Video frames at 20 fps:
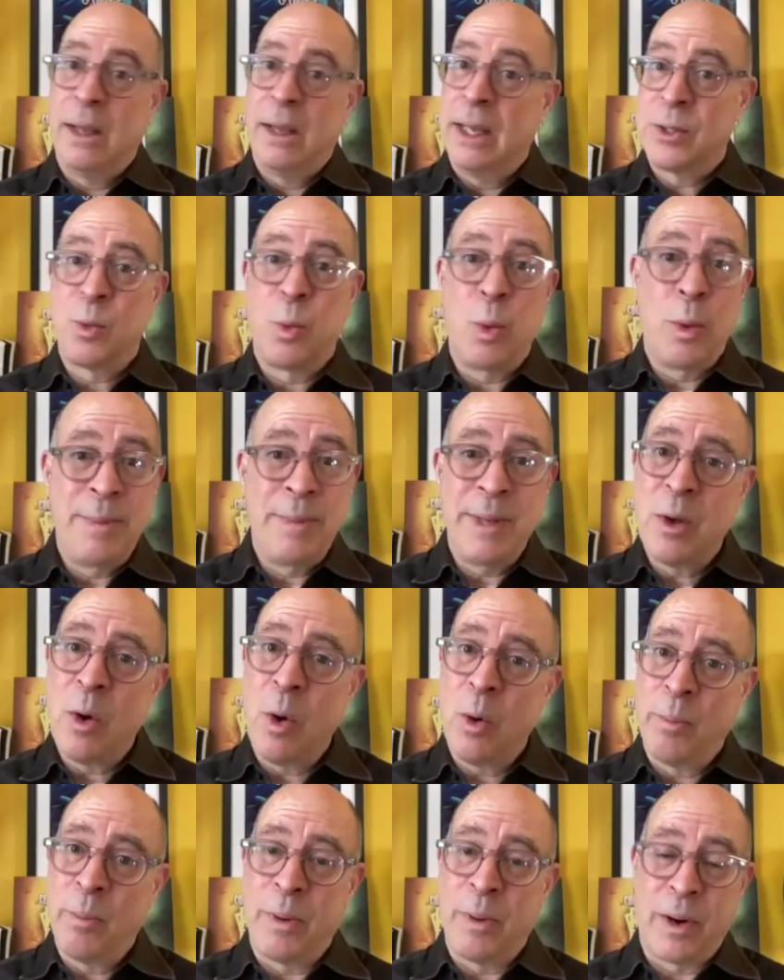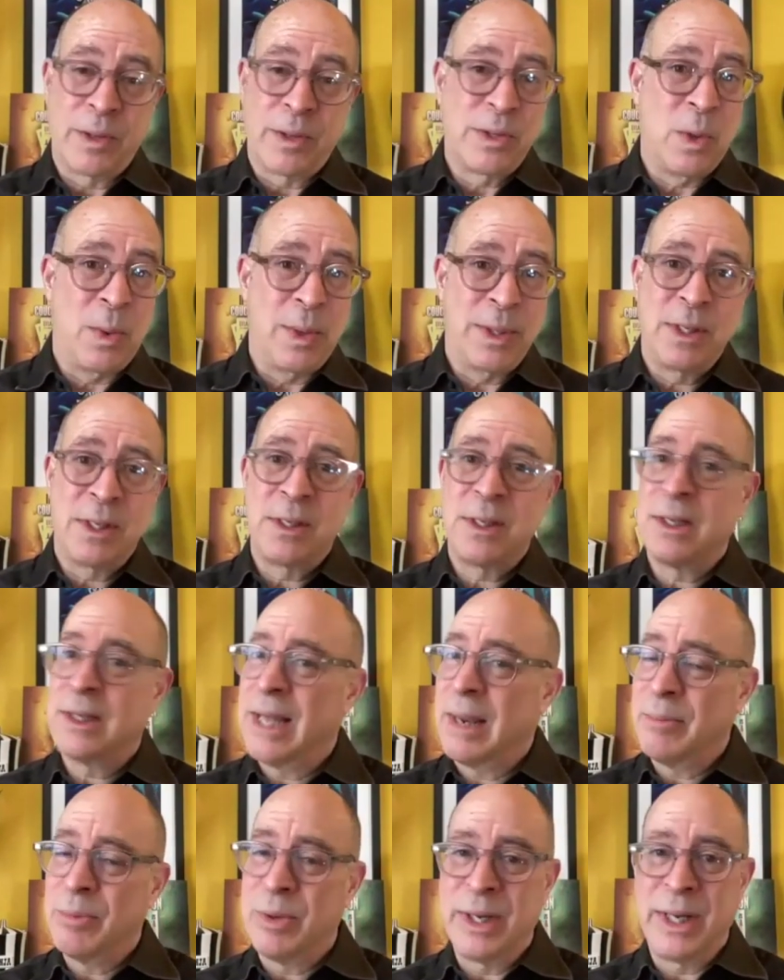It's Whoopi Goldberg, so it's a
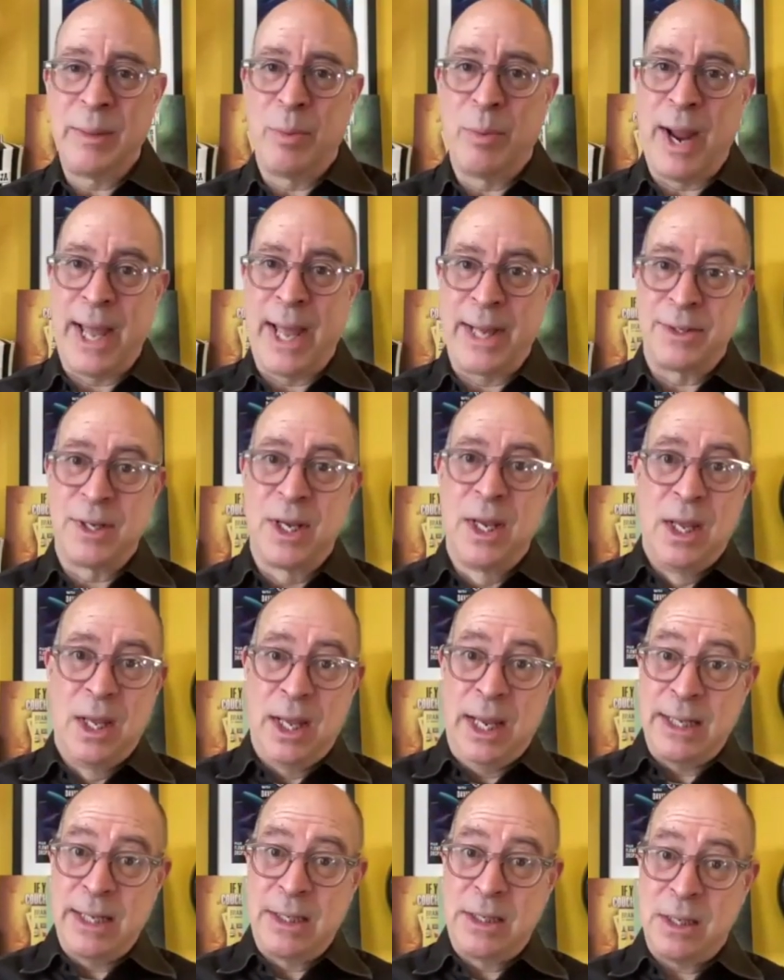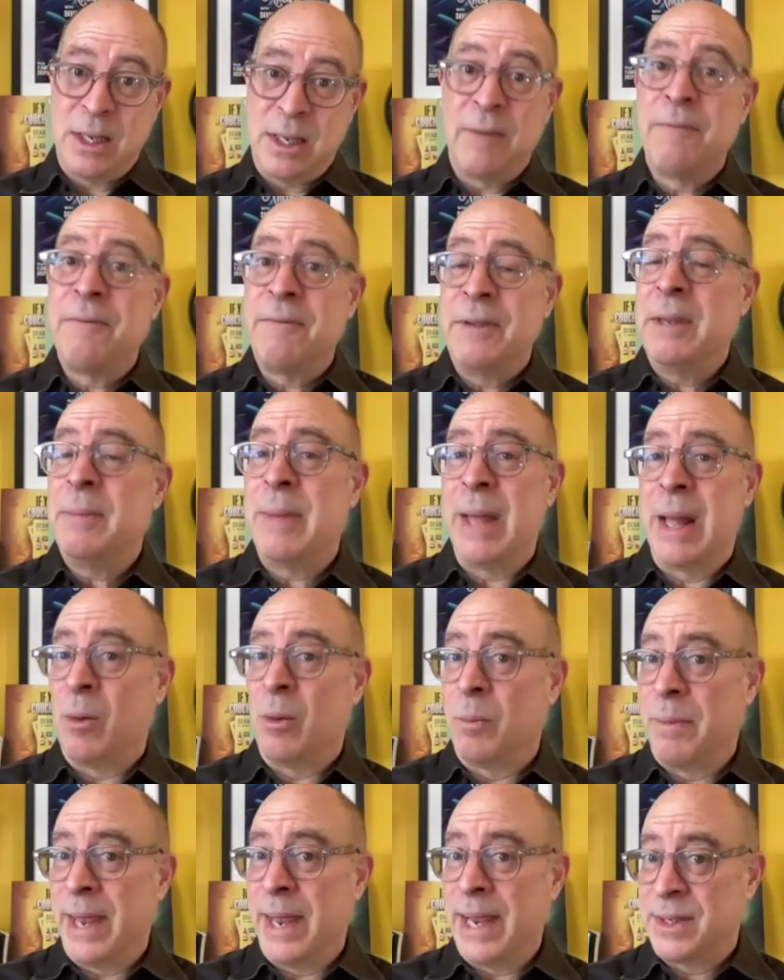celebrity brand. It's a
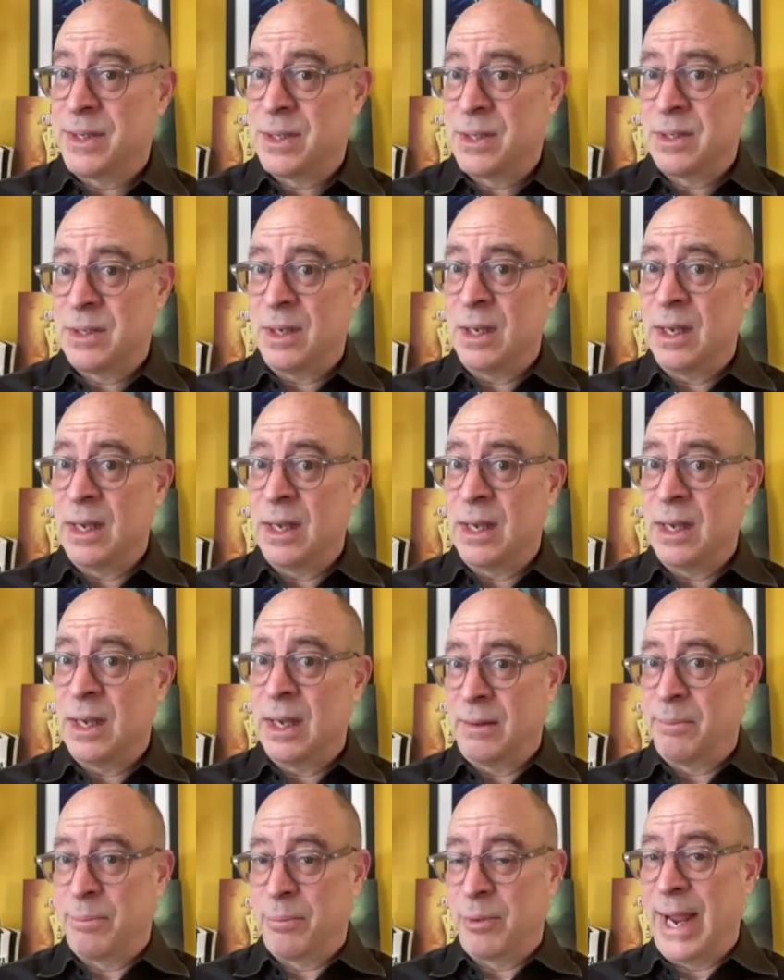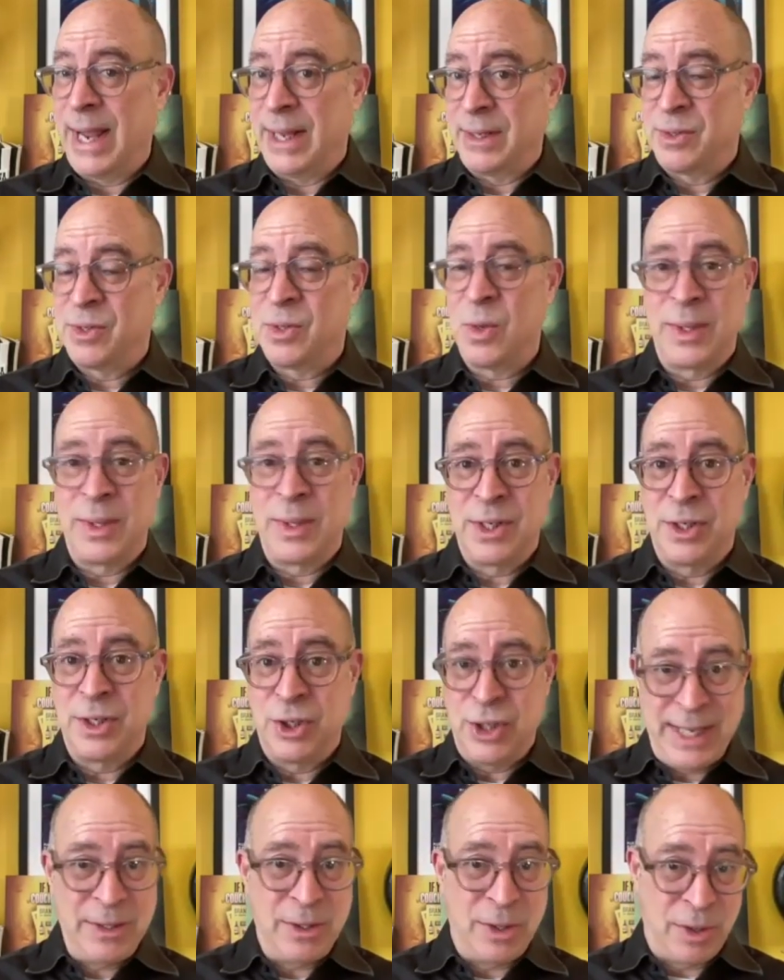female-based brand, so it's a
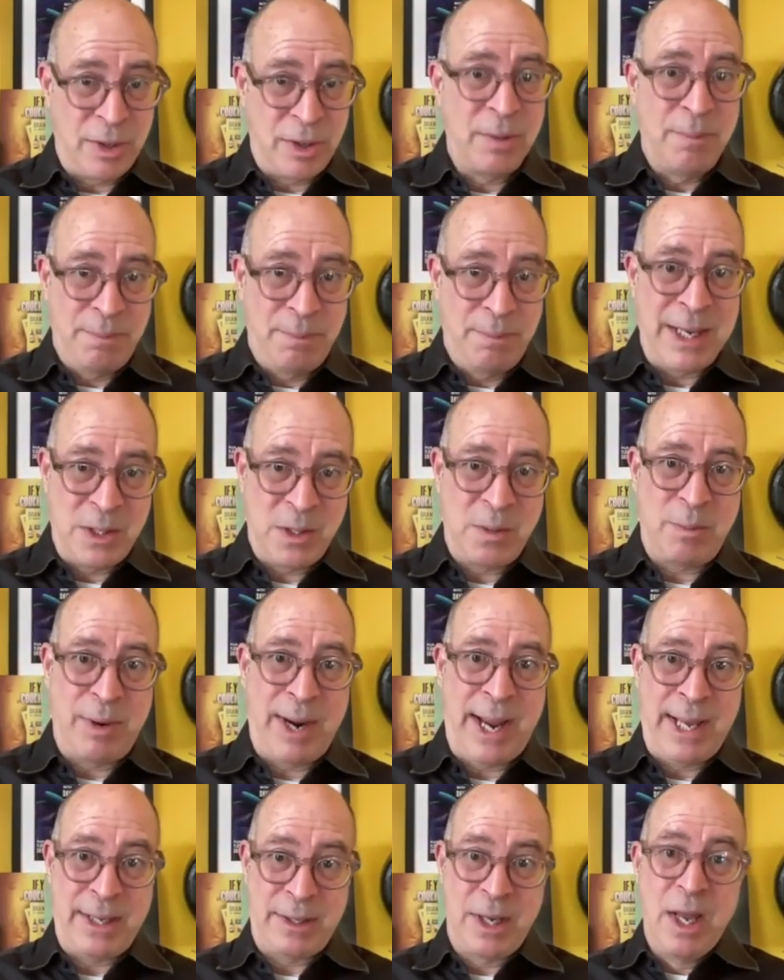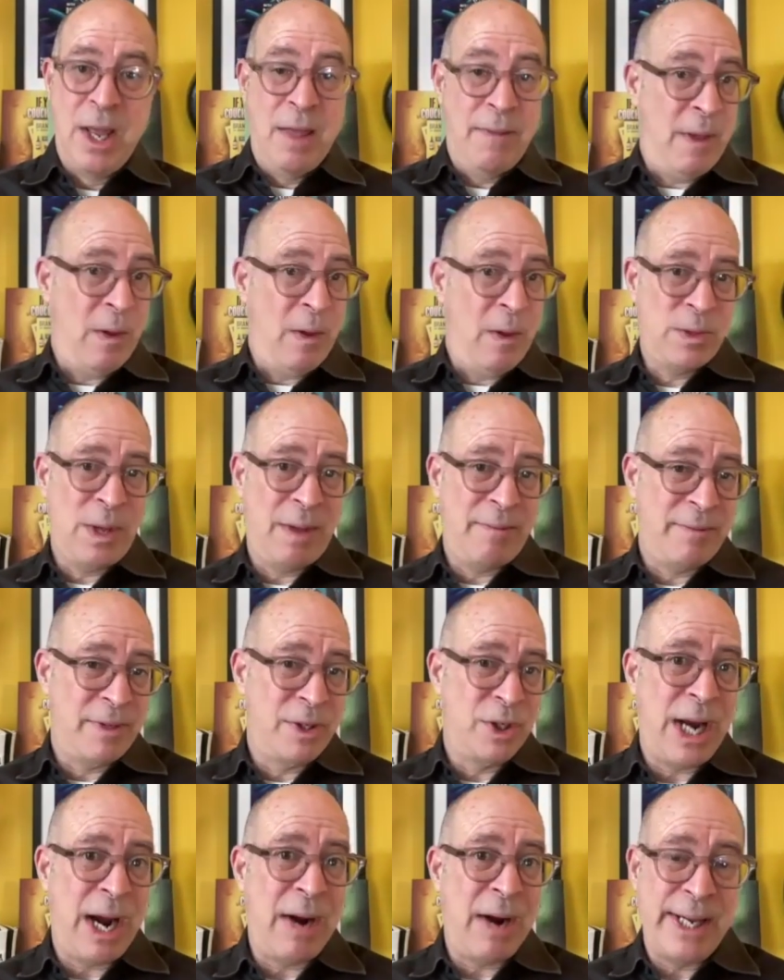gender-based brand. They also have a
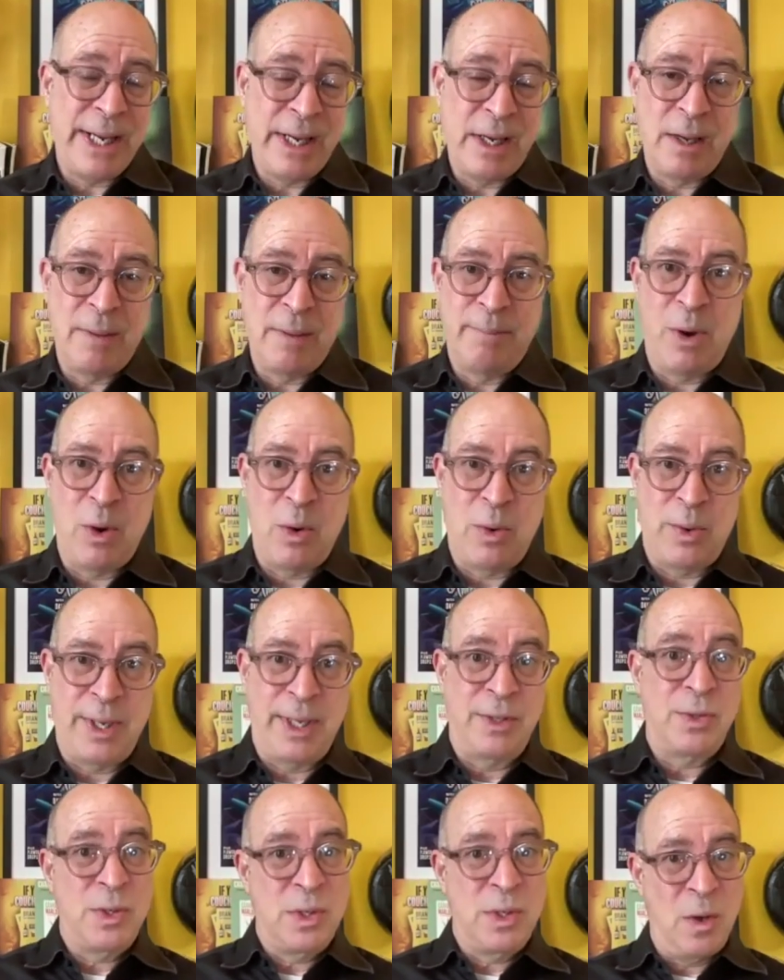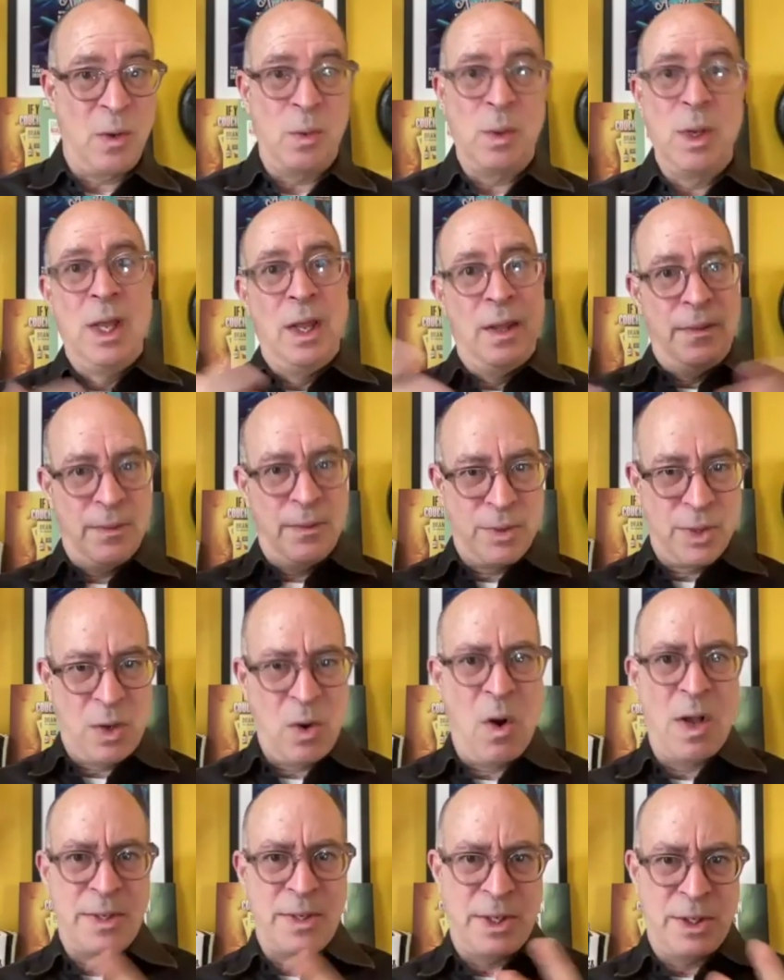charity component, so there's a
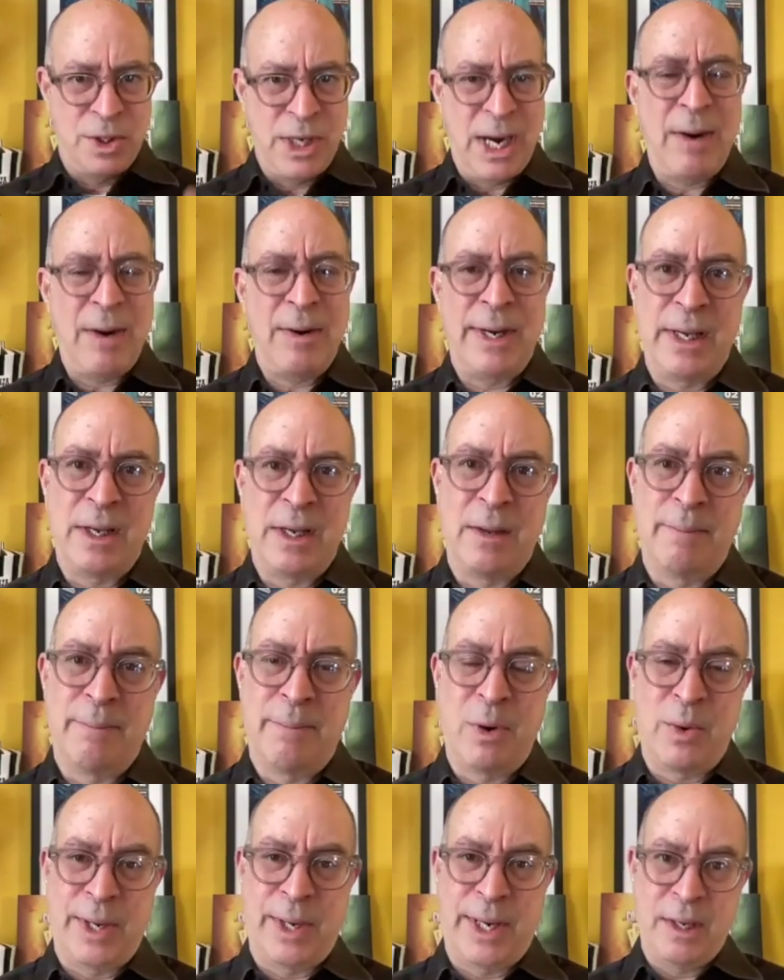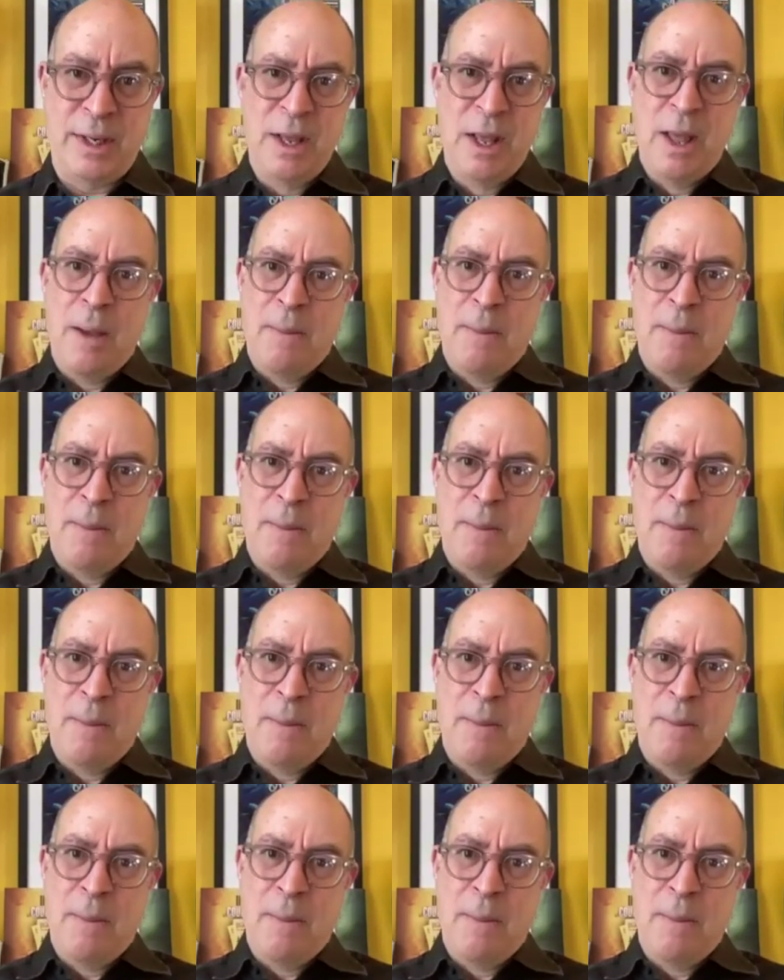cause and charity component.